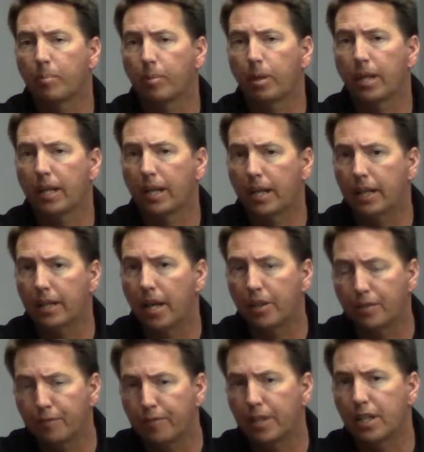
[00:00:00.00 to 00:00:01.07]
bring
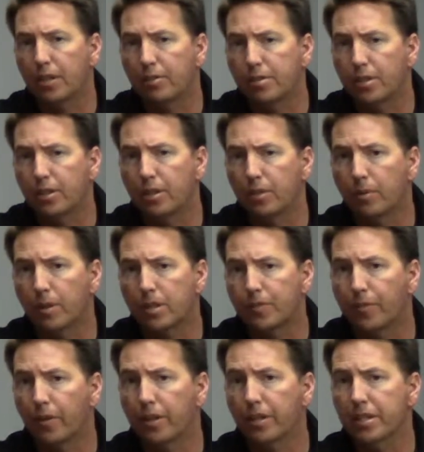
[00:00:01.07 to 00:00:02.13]
another video to you as
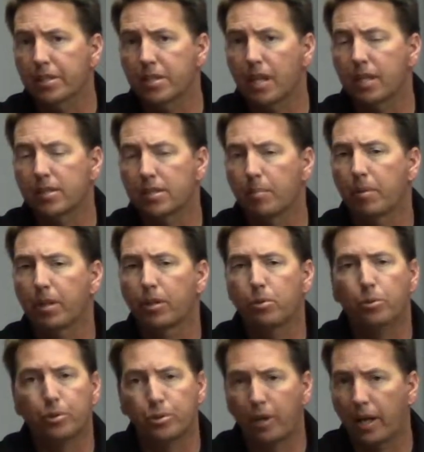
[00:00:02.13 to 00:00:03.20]
far as some of the
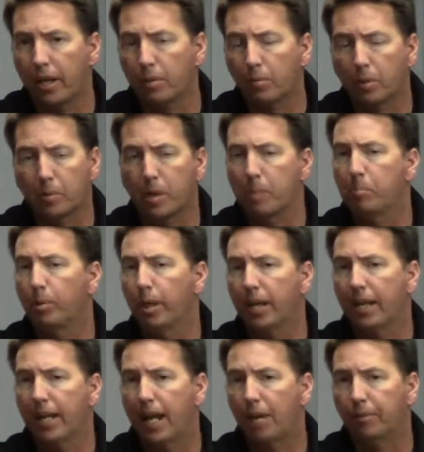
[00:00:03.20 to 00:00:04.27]
cool training we're going to be
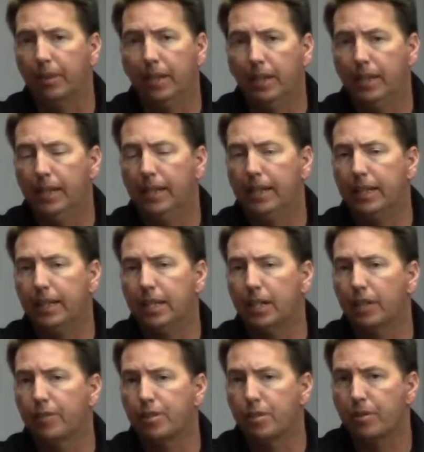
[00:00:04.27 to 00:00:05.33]
bringing out in the
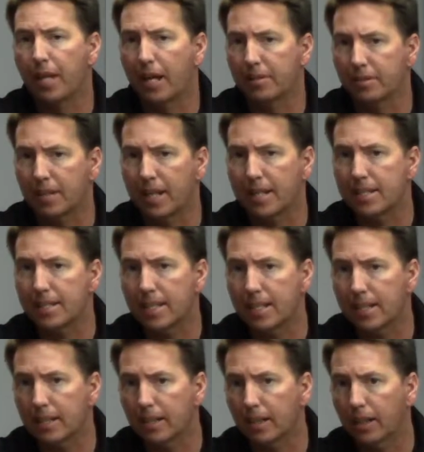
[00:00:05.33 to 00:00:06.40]
year of
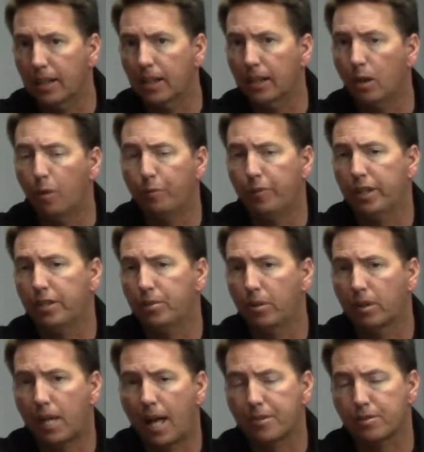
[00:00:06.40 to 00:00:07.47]
2018, hopefully to a
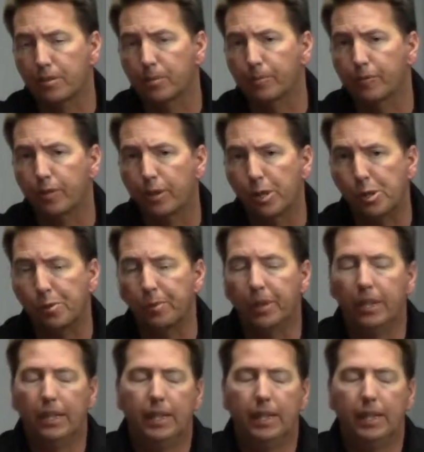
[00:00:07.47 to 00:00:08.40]
classroom for you.